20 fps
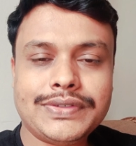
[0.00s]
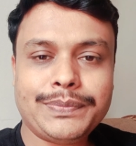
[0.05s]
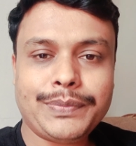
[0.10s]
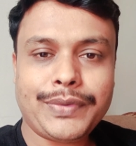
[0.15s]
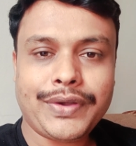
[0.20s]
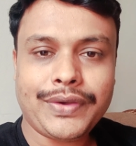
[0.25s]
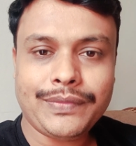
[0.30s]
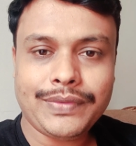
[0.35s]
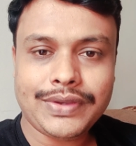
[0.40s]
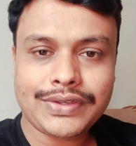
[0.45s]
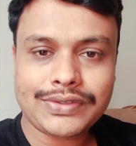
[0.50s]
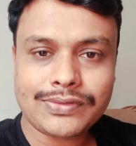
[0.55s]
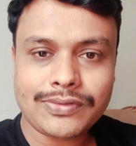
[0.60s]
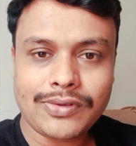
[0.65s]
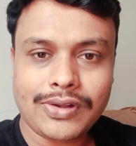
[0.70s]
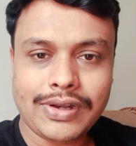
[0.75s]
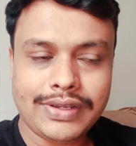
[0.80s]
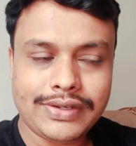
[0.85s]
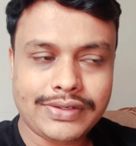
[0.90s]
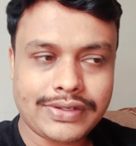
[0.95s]
previous
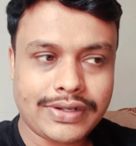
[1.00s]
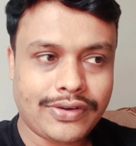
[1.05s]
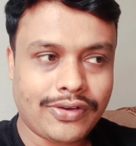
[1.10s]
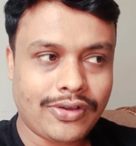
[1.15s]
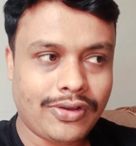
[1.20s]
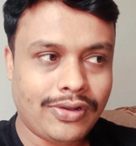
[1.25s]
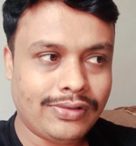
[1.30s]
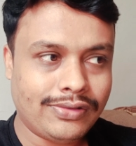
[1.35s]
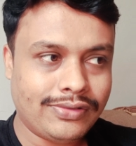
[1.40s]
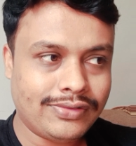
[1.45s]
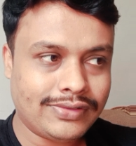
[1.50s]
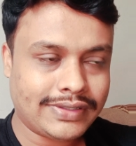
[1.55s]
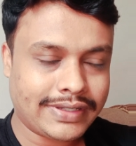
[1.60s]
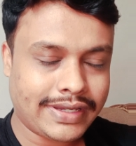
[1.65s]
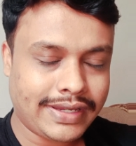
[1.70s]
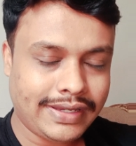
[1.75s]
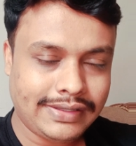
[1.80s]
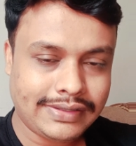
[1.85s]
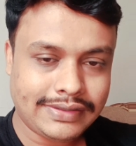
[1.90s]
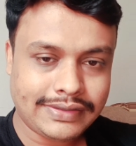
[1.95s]
knowledge and all the
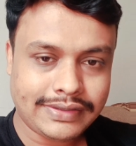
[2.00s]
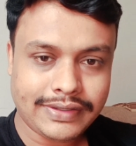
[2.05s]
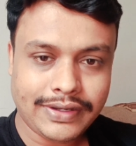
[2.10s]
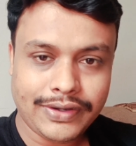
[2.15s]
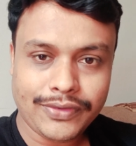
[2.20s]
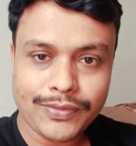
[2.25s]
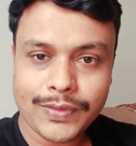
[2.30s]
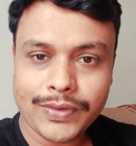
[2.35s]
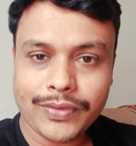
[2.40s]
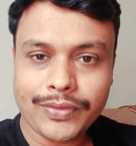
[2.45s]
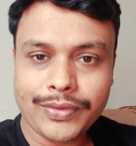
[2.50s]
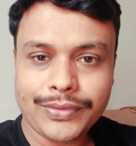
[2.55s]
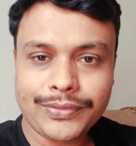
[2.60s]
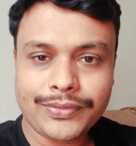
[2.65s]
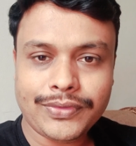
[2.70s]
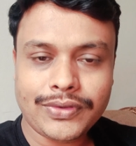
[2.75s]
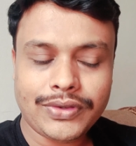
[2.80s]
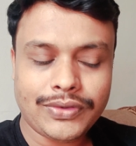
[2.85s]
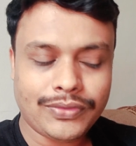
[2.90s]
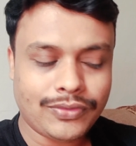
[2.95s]
skills, it will going
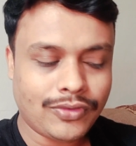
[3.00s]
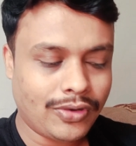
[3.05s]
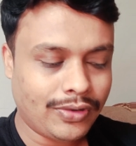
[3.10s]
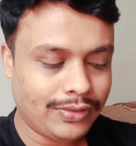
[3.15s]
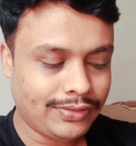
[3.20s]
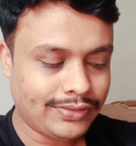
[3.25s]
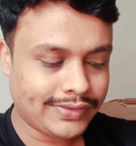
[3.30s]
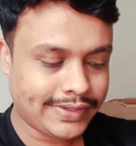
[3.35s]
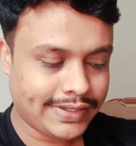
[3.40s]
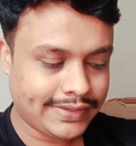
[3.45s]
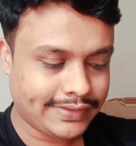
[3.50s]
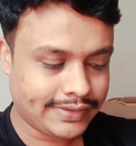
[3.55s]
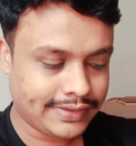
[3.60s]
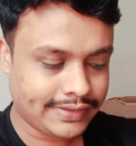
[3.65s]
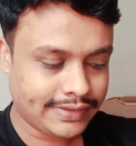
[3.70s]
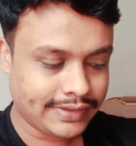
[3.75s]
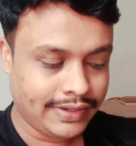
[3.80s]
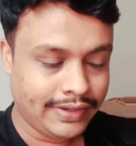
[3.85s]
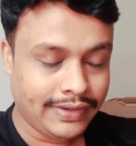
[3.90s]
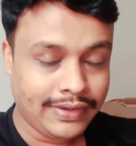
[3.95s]
to give all those
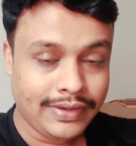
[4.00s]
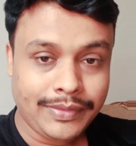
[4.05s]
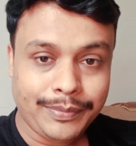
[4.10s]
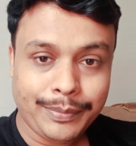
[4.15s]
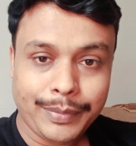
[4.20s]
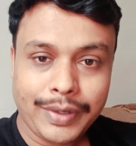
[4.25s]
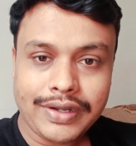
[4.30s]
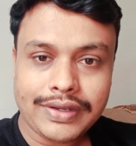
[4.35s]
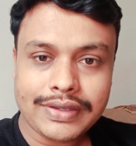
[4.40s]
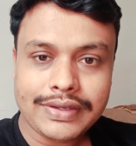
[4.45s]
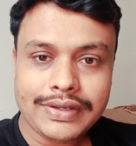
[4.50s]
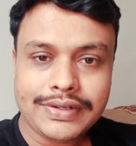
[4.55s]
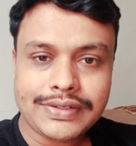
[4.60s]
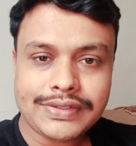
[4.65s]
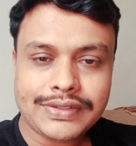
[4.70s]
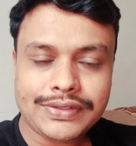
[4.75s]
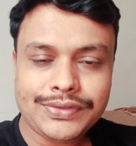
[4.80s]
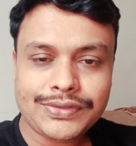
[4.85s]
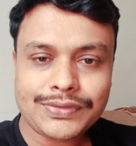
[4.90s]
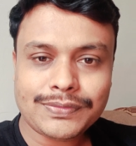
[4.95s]
answers. But
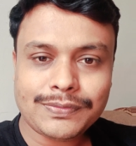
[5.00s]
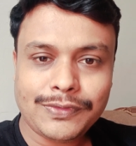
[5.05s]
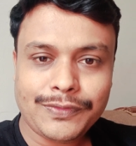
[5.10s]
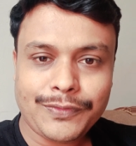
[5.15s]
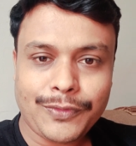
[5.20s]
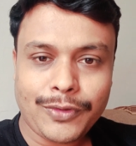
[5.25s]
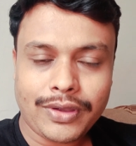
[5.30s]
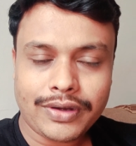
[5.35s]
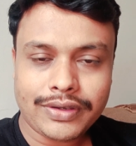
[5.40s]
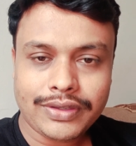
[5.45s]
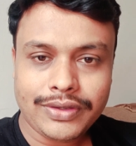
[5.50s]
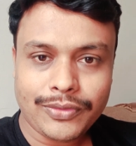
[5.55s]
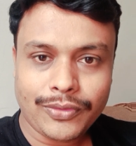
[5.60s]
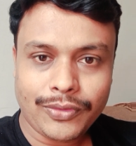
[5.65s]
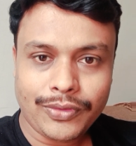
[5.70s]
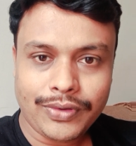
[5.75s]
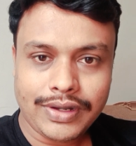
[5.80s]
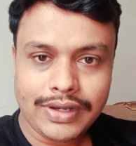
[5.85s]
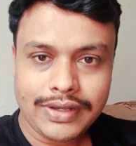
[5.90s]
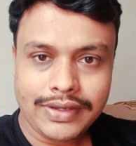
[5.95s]
it's useful for the
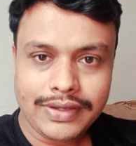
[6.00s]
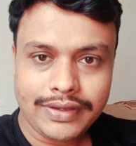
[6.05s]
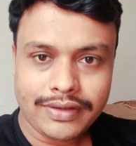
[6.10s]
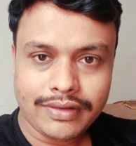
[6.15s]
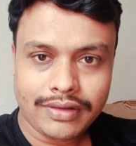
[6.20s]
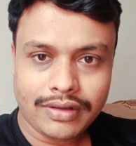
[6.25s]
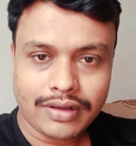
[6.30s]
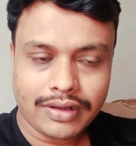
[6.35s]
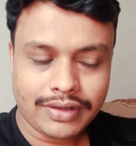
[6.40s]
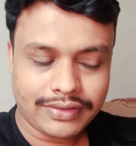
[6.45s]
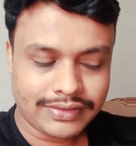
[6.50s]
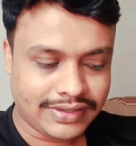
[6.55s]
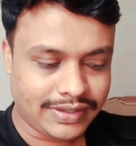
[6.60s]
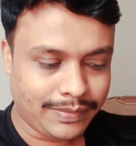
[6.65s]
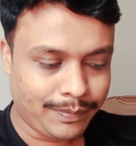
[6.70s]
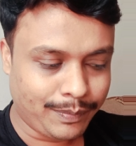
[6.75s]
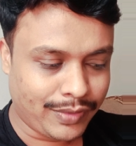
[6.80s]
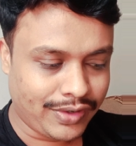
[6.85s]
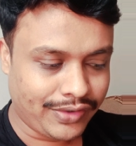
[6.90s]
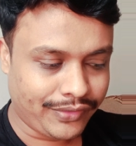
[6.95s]
only
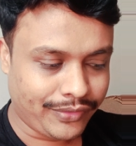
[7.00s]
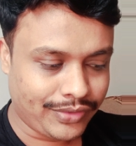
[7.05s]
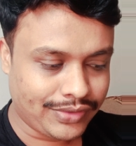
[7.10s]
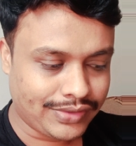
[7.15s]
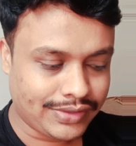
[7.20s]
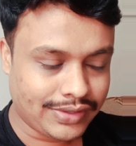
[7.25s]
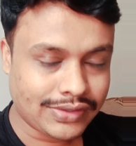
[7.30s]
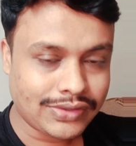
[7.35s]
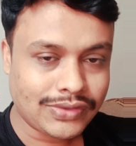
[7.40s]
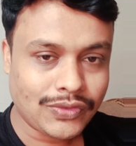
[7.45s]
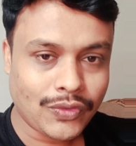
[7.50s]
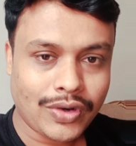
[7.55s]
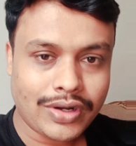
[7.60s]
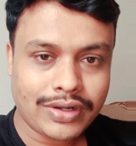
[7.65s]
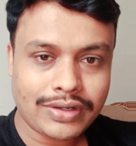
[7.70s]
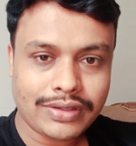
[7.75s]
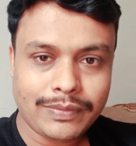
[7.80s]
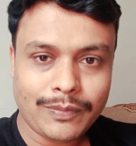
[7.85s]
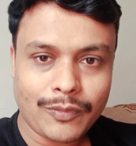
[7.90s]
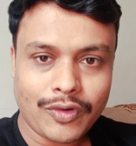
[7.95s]
simple questions or
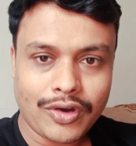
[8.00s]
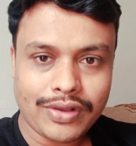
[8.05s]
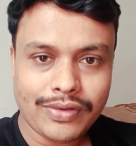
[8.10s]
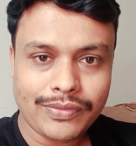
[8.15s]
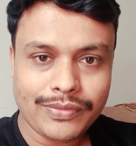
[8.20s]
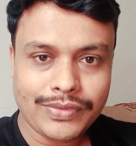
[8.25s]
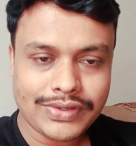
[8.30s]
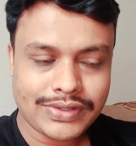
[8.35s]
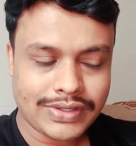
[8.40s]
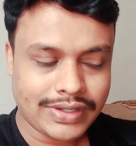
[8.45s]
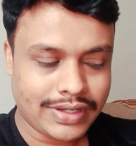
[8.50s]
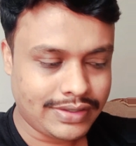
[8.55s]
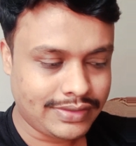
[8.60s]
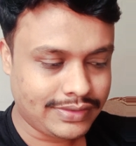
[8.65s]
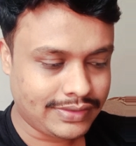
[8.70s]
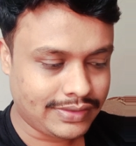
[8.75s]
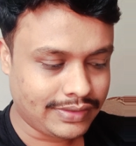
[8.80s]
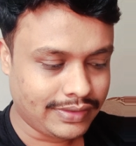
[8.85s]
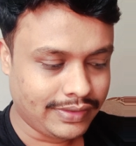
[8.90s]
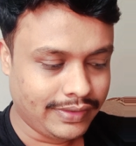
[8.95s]
the model which
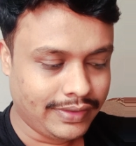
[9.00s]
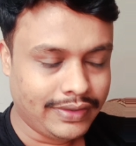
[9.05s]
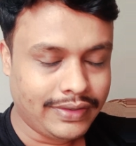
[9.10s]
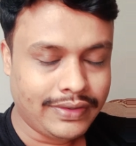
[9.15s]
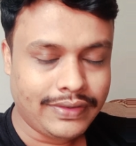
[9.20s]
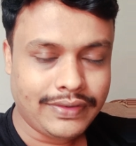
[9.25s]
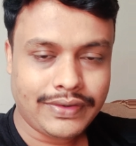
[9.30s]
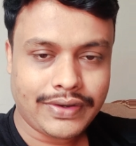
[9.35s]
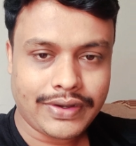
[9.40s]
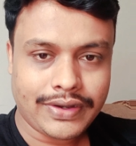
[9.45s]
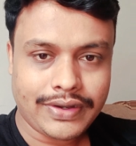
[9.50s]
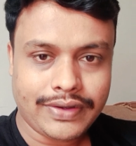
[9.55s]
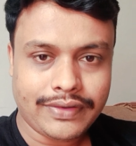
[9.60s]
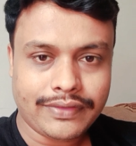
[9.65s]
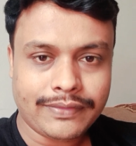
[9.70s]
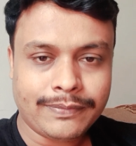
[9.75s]
has trained.